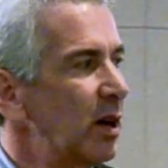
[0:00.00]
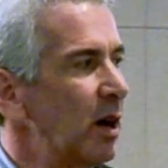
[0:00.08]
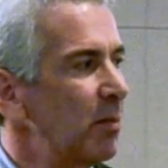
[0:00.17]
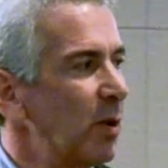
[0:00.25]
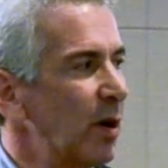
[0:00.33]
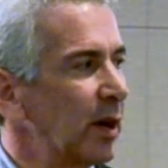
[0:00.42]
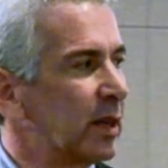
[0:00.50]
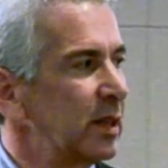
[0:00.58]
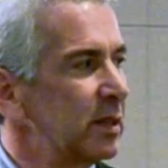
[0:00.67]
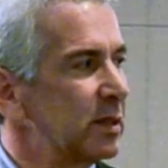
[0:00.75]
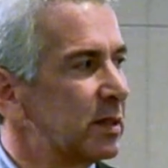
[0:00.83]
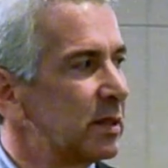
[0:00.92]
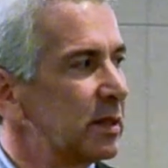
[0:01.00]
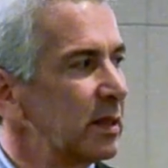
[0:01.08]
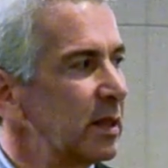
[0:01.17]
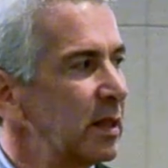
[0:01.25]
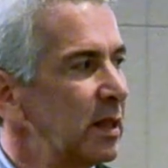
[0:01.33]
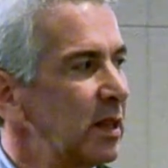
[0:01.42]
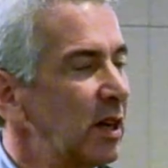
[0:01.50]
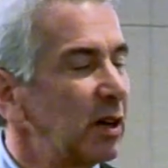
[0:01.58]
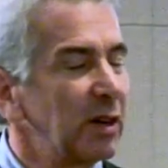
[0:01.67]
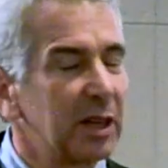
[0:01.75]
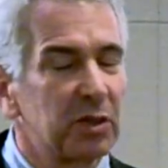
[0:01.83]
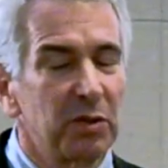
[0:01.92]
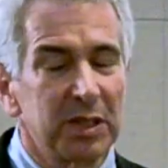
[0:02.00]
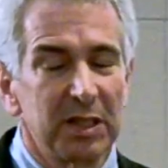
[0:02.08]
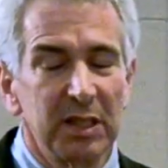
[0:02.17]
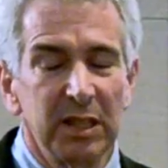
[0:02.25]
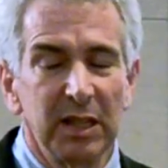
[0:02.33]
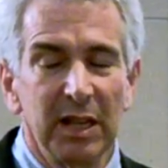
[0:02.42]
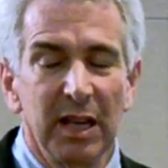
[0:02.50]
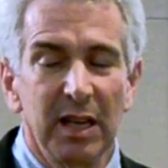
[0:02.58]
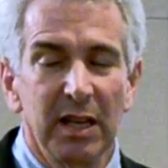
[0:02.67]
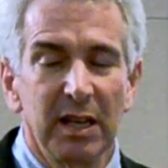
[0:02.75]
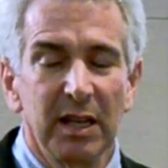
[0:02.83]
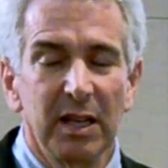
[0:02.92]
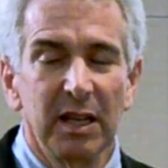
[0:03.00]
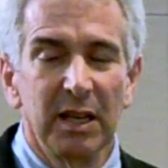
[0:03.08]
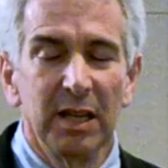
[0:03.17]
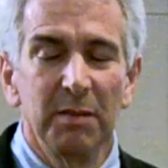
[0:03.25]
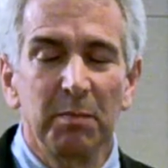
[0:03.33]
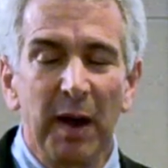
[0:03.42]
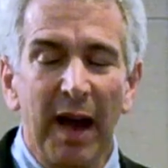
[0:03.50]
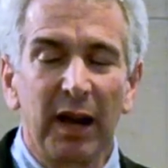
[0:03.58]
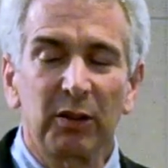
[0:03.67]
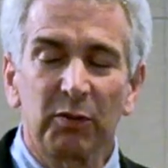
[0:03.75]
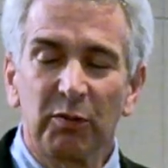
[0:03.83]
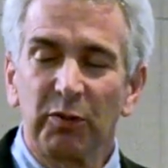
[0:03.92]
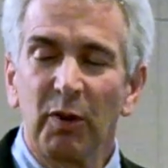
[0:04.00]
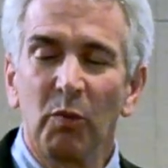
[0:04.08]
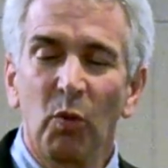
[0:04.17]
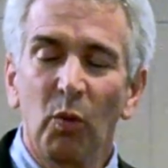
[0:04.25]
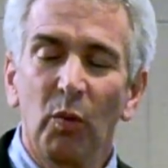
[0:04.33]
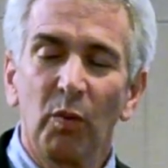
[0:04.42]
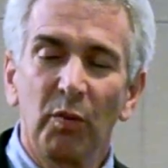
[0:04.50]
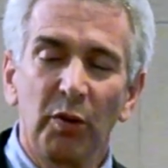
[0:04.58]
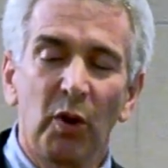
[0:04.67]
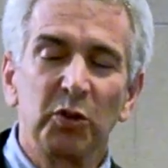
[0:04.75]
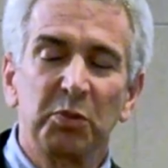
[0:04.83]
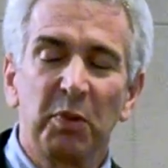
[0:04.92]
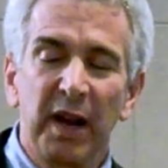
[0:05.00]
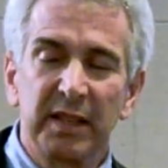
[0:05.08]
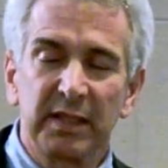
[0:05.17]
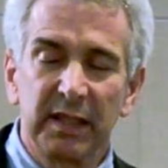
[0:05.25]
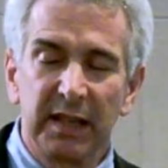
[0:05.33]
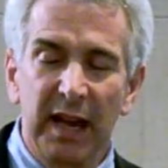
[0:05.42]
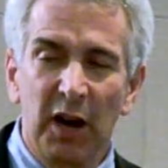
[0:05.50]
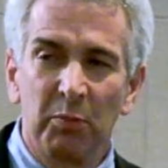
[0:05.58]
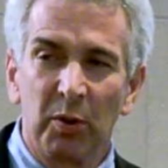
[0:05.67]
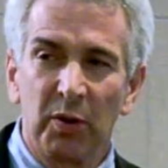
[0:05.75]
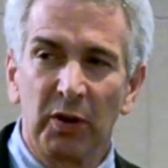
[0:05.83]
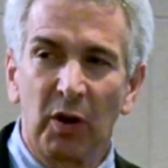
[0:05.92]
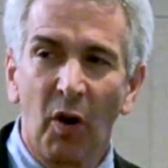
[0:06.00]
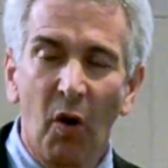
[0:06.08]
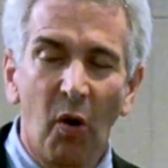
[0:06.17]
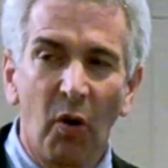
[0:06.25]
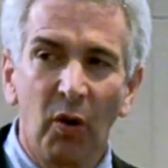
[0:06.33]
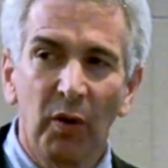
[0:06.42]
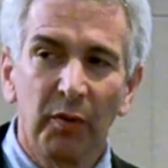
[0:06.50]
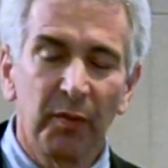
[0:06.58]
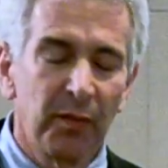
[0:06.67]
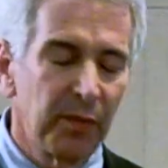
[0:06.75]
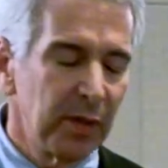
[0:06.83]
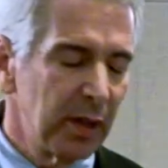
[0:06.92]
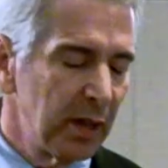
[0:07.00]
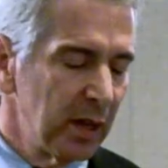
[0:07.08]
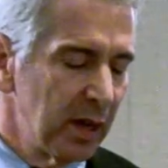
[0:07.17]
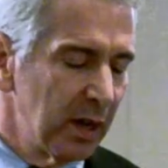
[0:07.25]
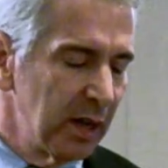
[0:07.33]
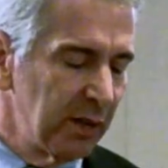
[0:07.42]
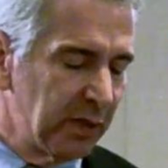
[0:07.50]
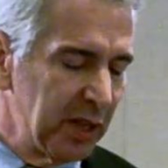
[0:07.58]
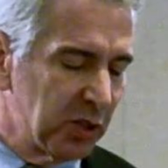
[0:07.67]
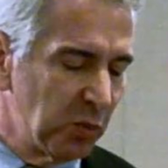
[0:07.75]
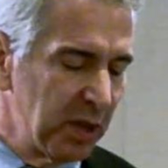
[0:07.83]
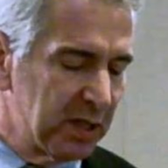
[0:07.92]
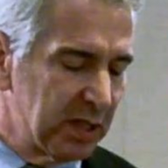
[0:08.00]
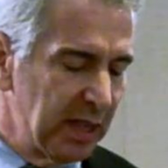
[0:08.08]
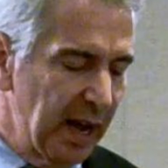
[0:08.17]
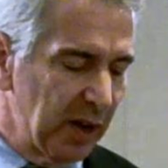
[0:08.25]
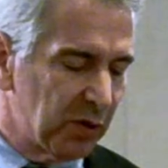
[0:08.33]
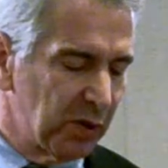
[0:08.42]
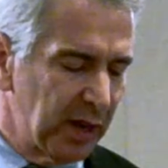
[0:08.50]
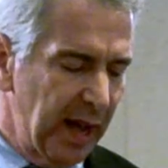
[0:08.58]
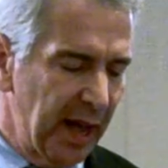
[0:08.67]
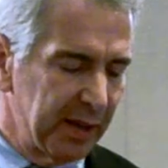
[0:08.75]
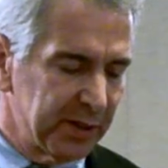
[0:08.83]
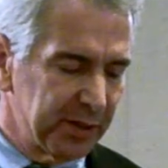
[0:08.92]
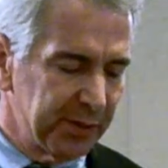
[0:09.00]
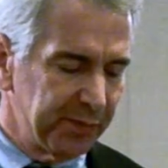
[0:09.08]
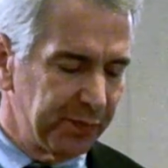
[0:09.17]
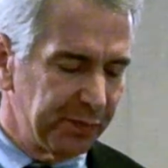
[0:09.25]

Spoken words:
America's electricity impact from those plants that now burn coal if they switch to natural gas.